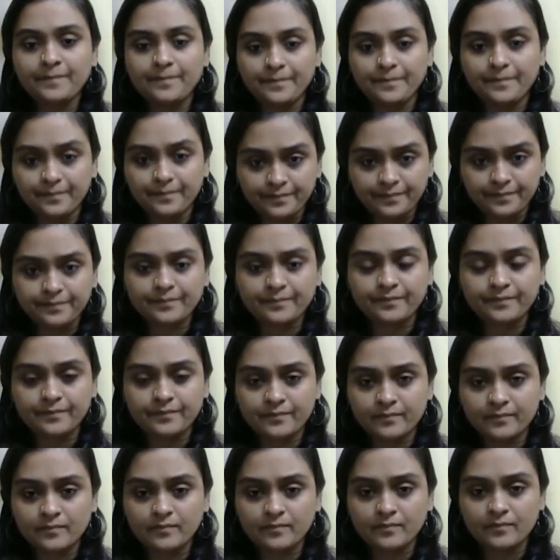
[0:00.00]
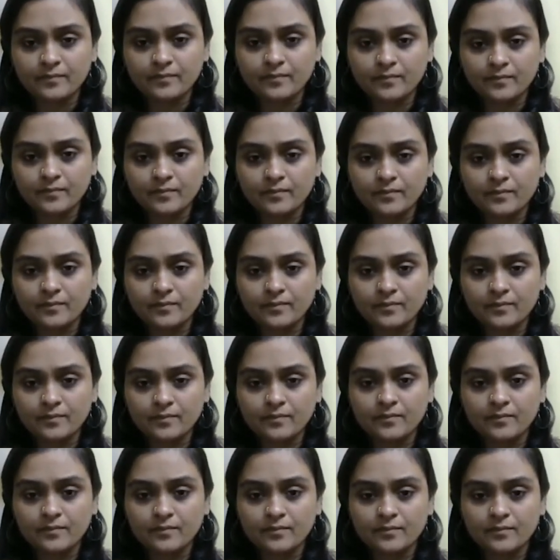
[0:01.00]

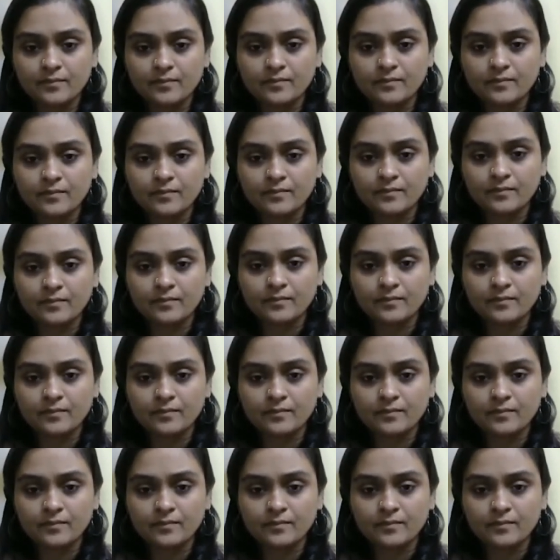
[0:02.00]
The person shown says nothing.